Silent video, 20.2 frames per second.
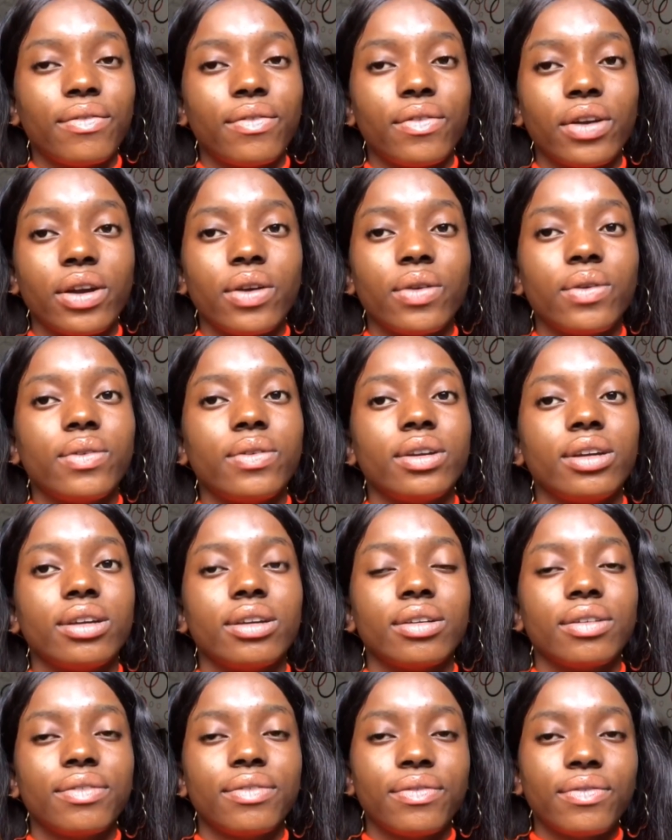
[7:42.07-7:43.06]
very,
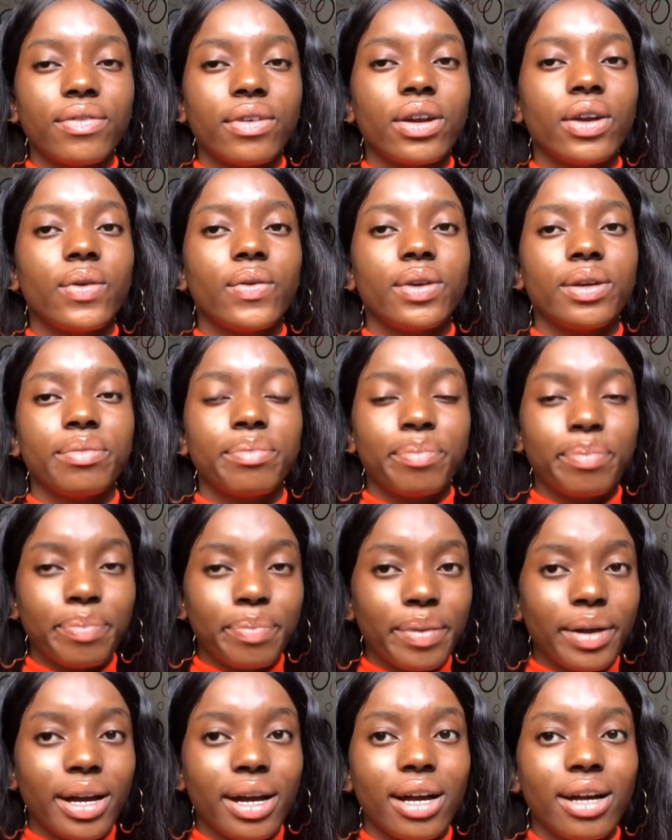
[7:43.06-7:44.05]
very
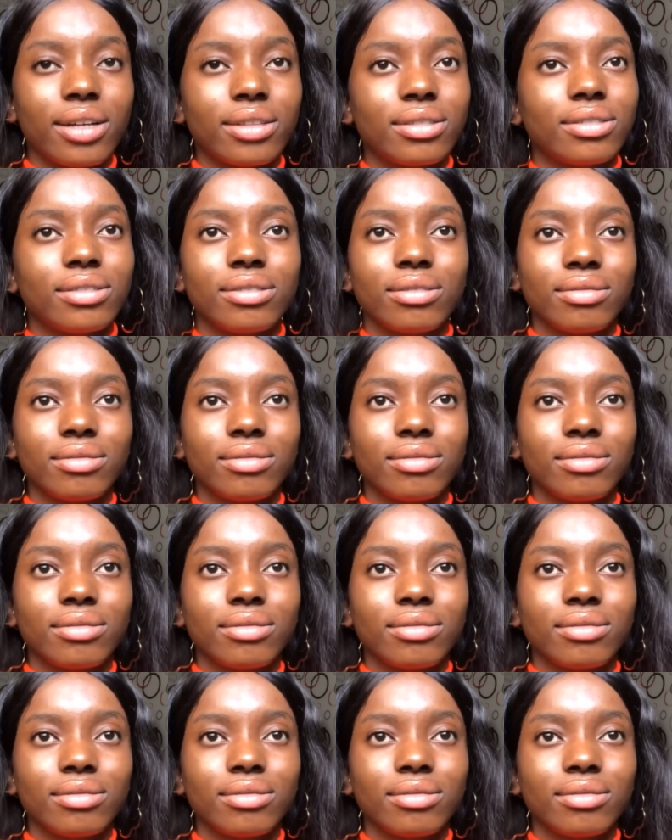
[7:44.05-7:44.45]
bad